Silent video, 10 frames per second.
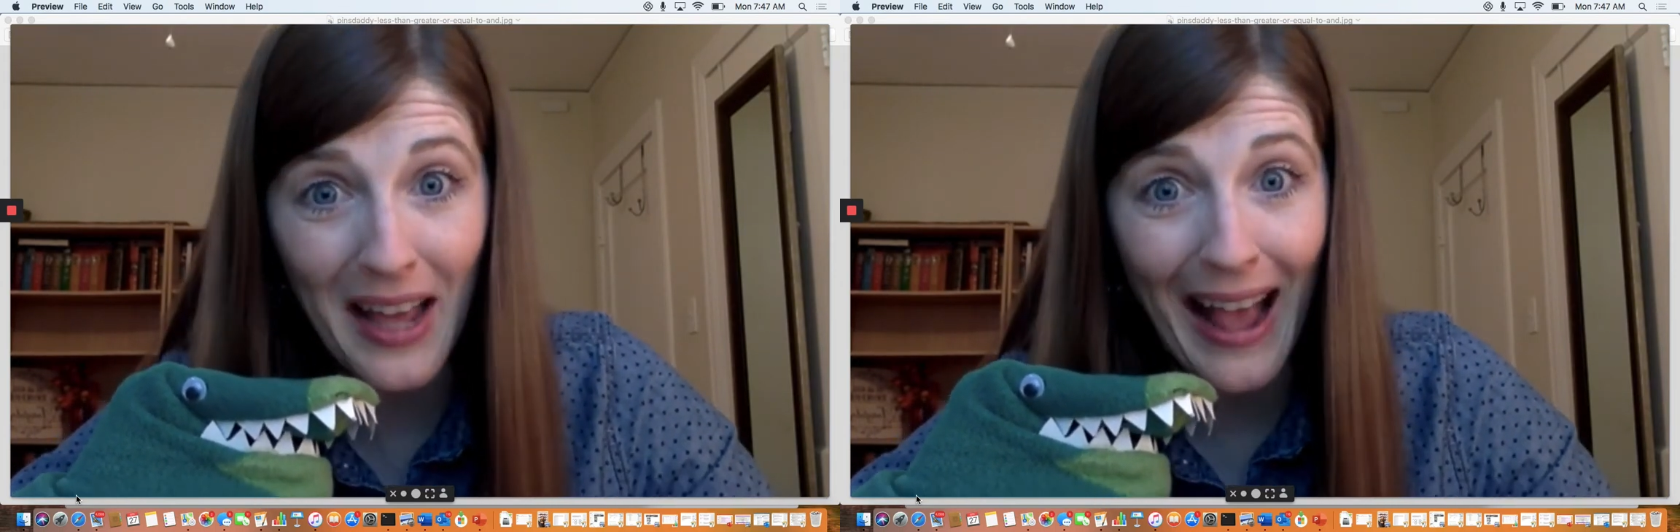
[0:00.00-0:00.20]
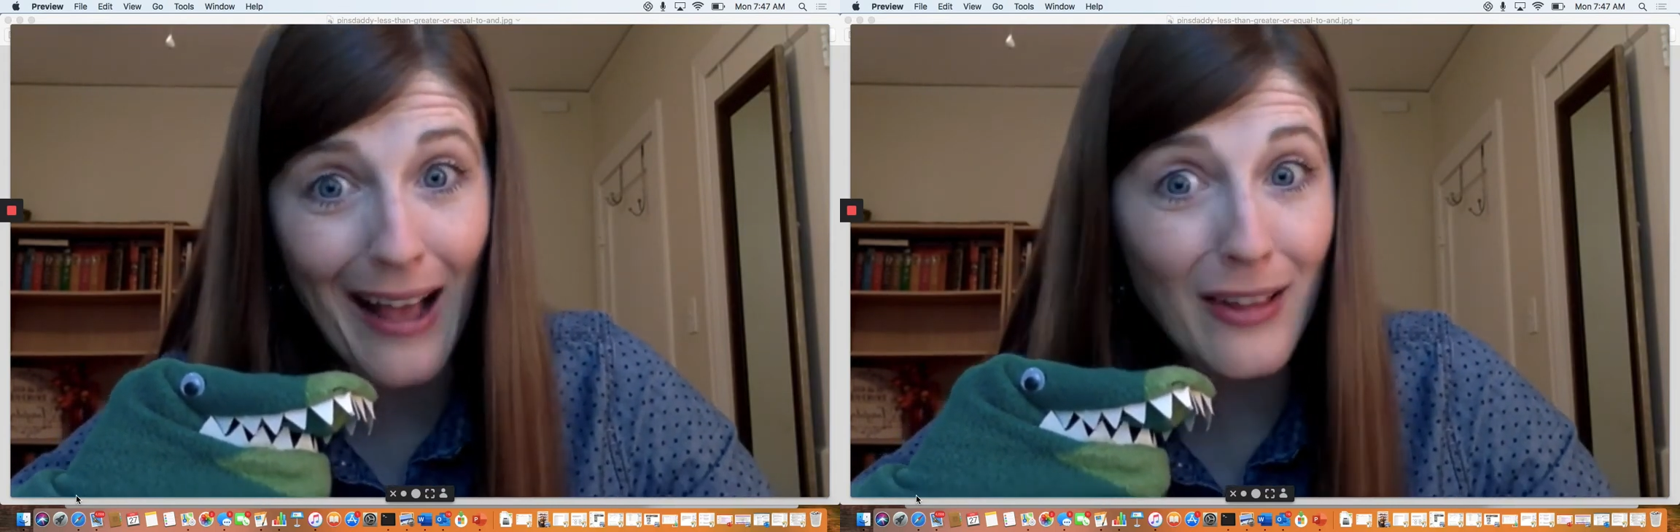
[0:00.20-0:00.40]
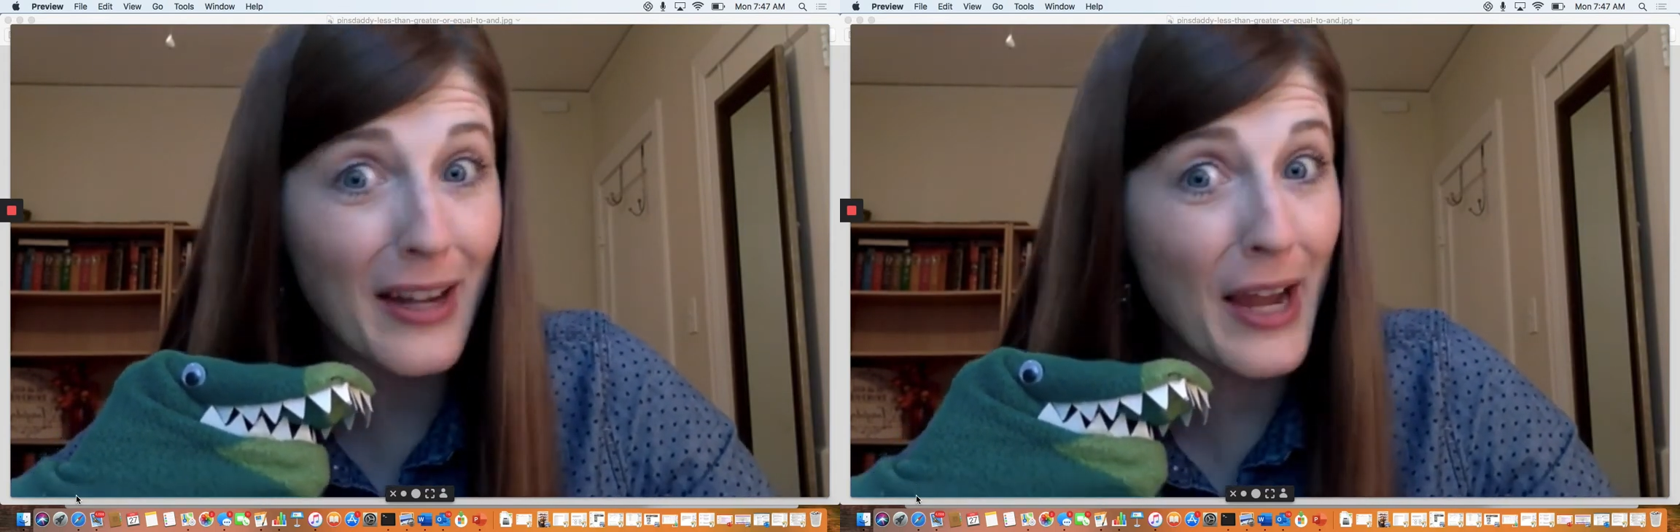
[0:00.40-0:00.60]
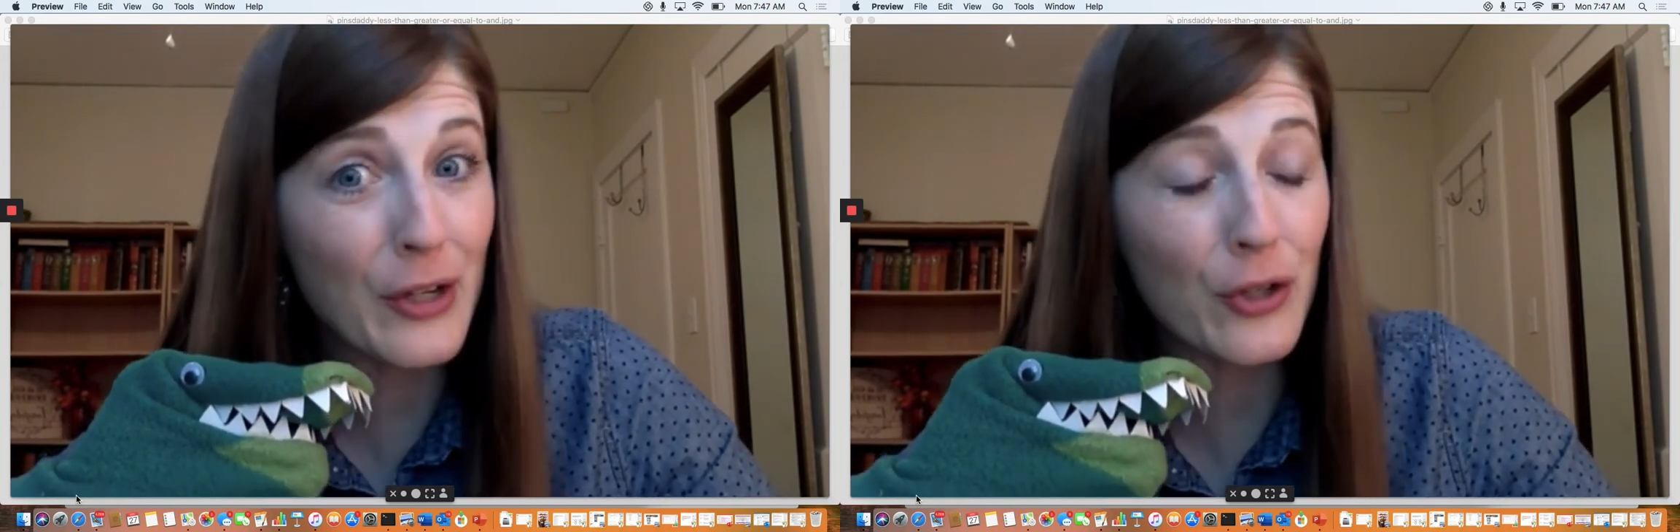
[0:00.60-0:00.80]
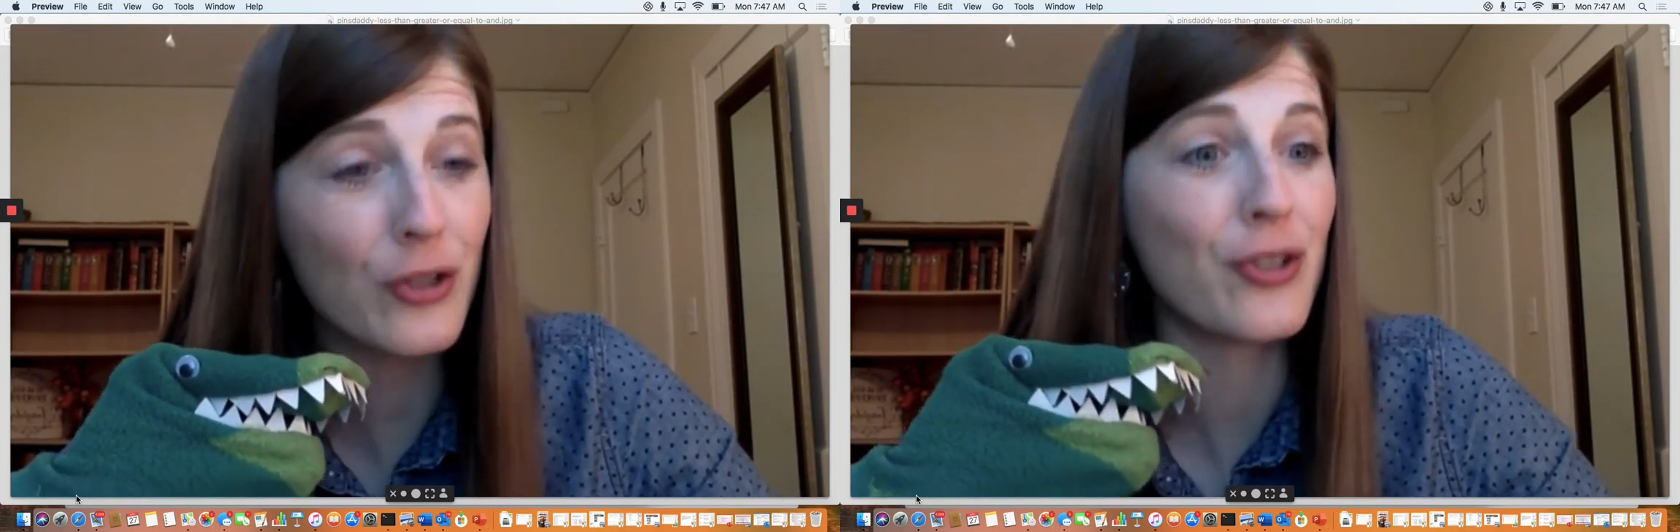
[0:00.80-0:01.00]

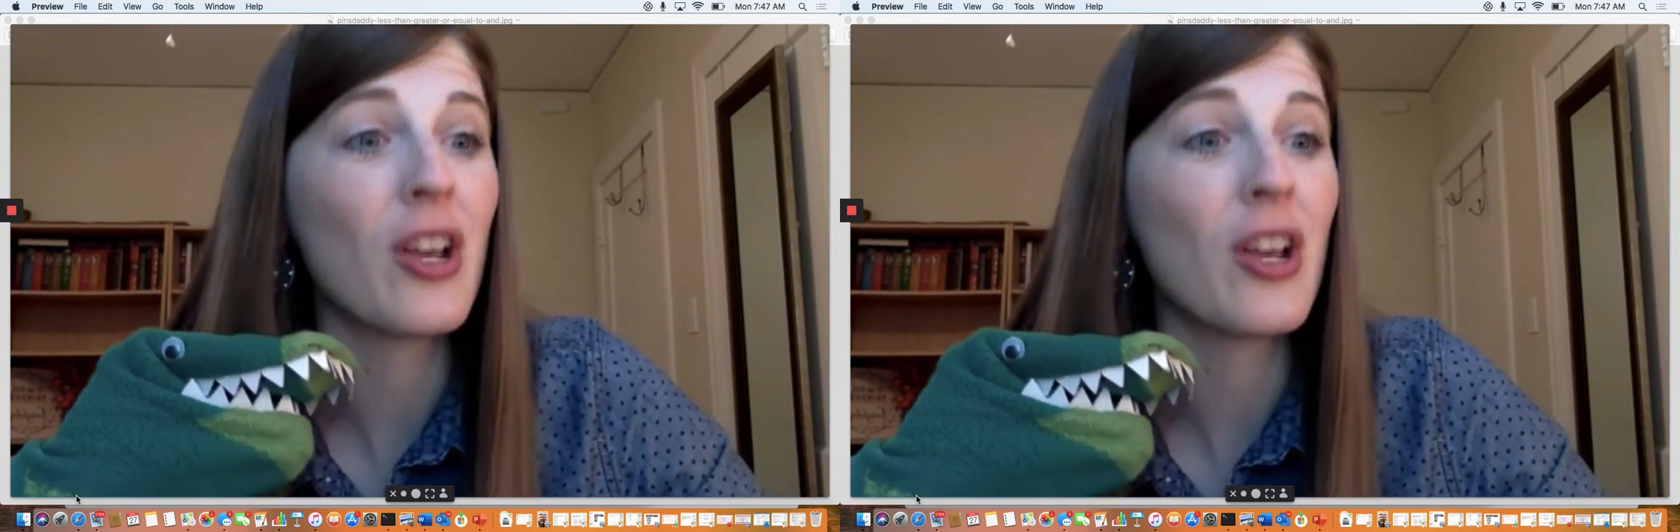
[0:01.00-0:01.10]
alligators